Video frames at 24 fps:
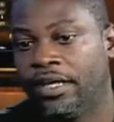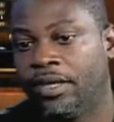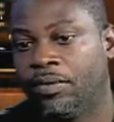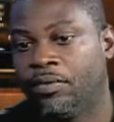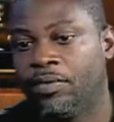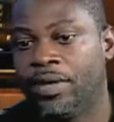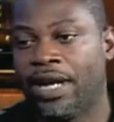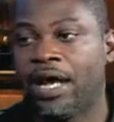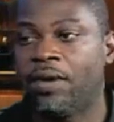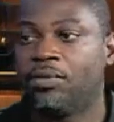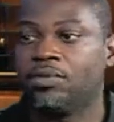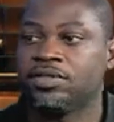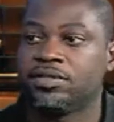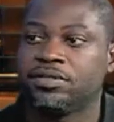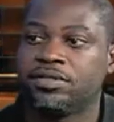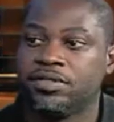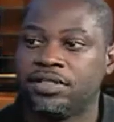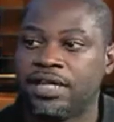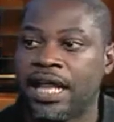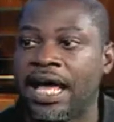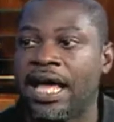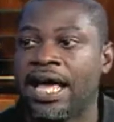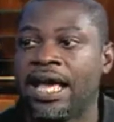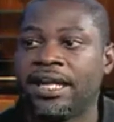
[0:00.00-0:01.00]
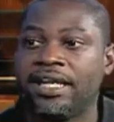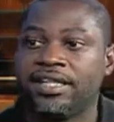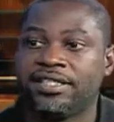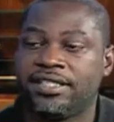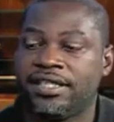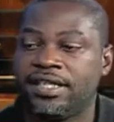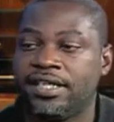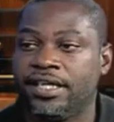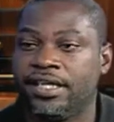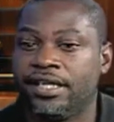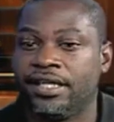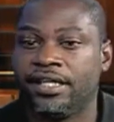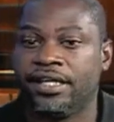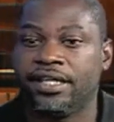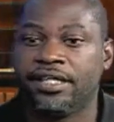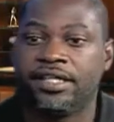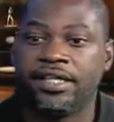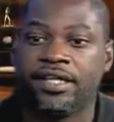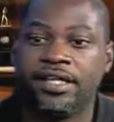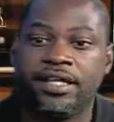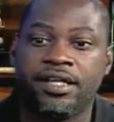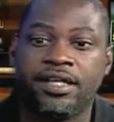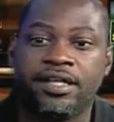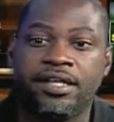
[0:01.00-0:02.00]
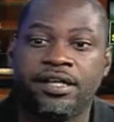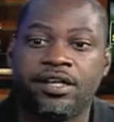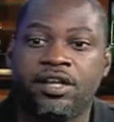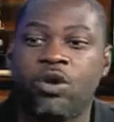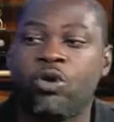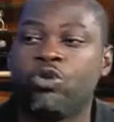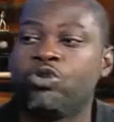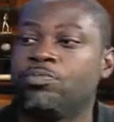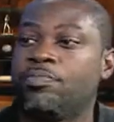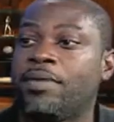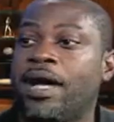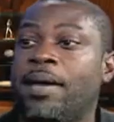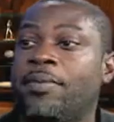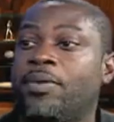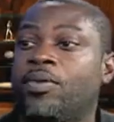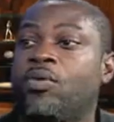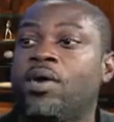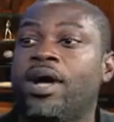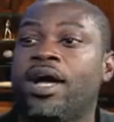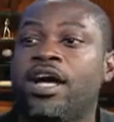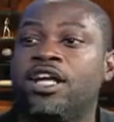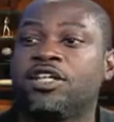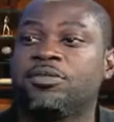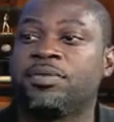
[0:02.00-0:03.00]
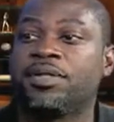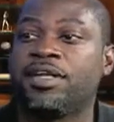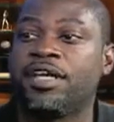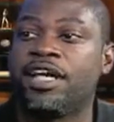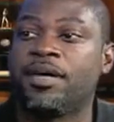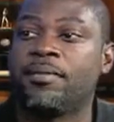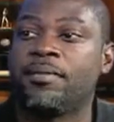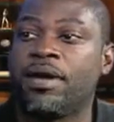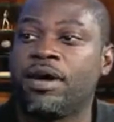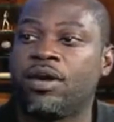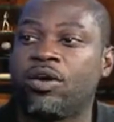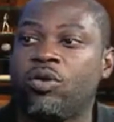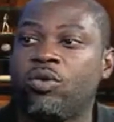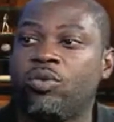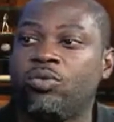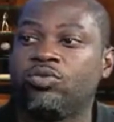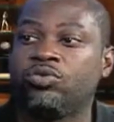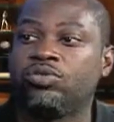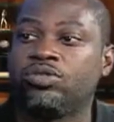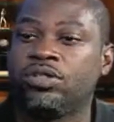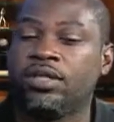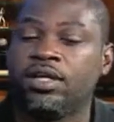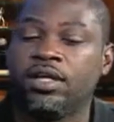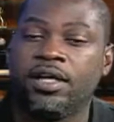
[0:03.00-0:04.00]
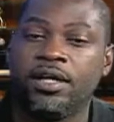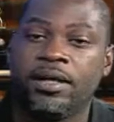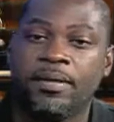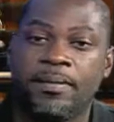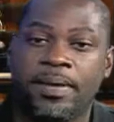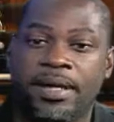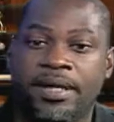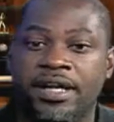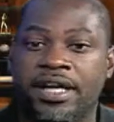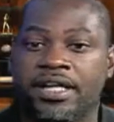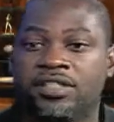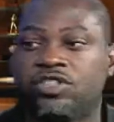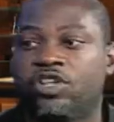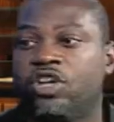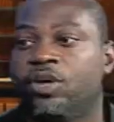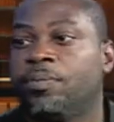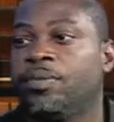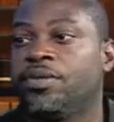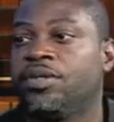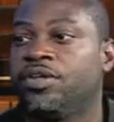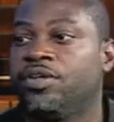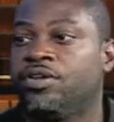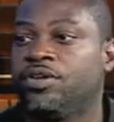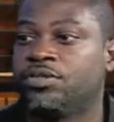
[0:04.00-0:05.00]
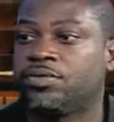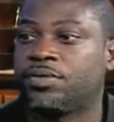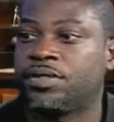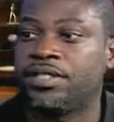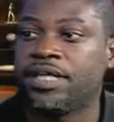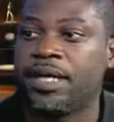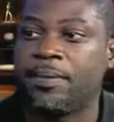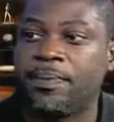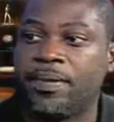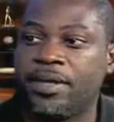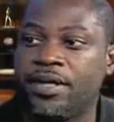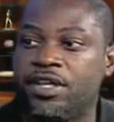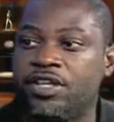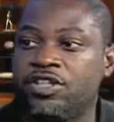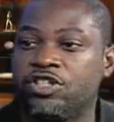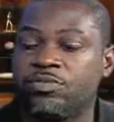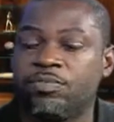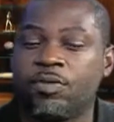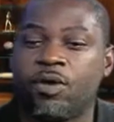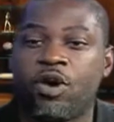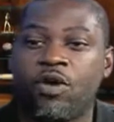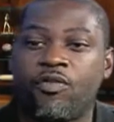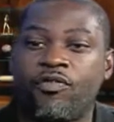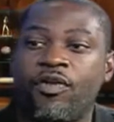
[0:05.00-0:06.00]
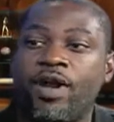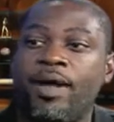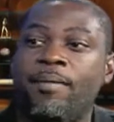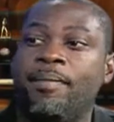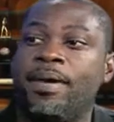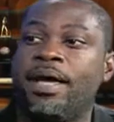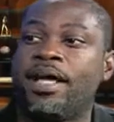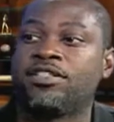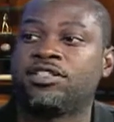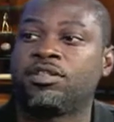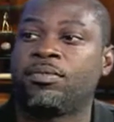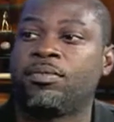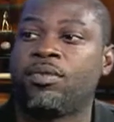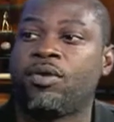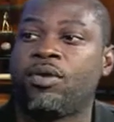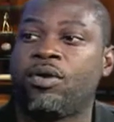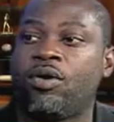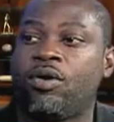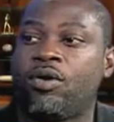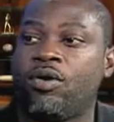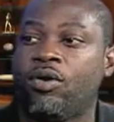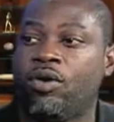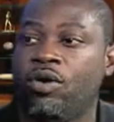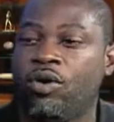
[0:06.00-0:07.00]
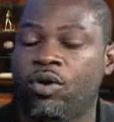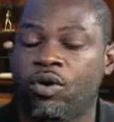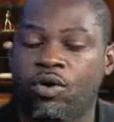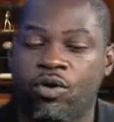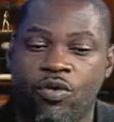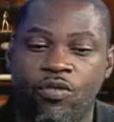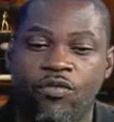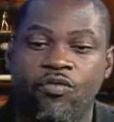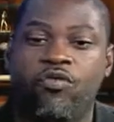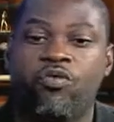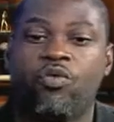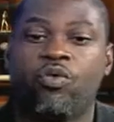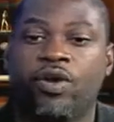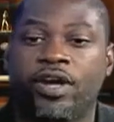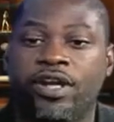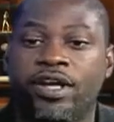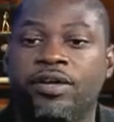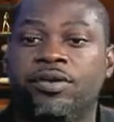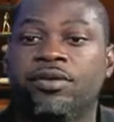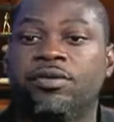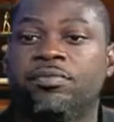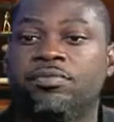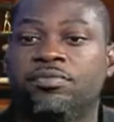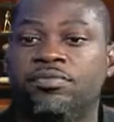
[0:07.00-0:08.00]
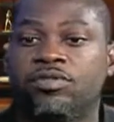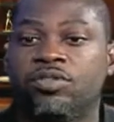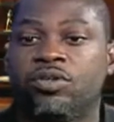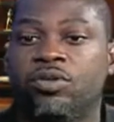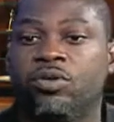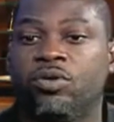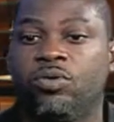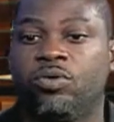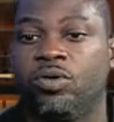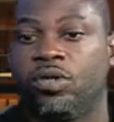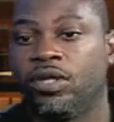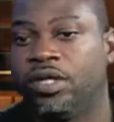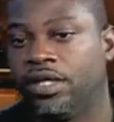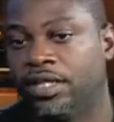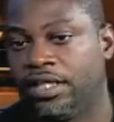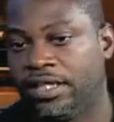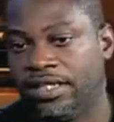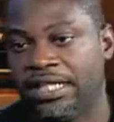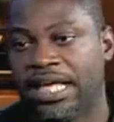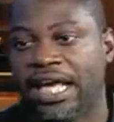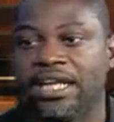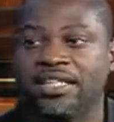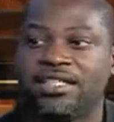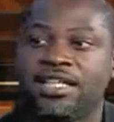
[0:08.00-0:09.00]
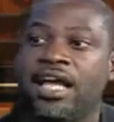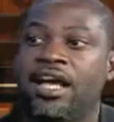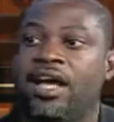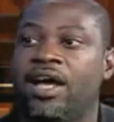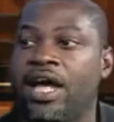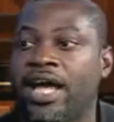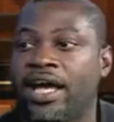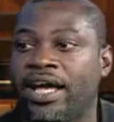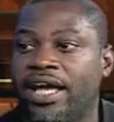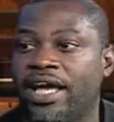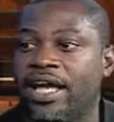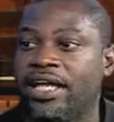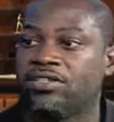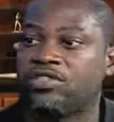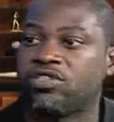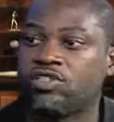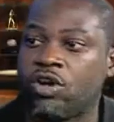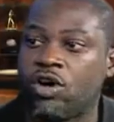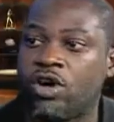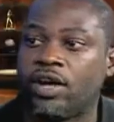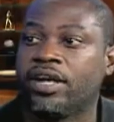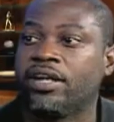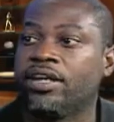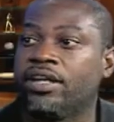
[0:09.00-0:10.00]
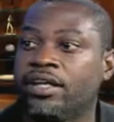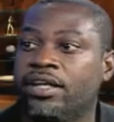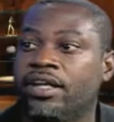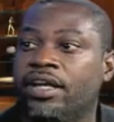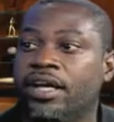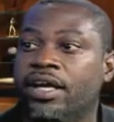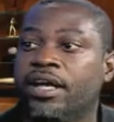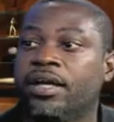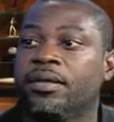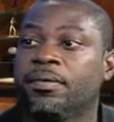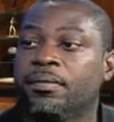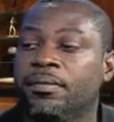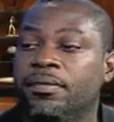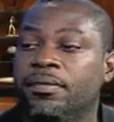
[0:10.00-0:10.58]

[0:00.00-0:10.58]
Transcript: when I was nine and ten, and then Coach Bobby Wiles became my coach mm-hmm. my next couple years because I played small fry basketball for him. So that is how I got started in the game.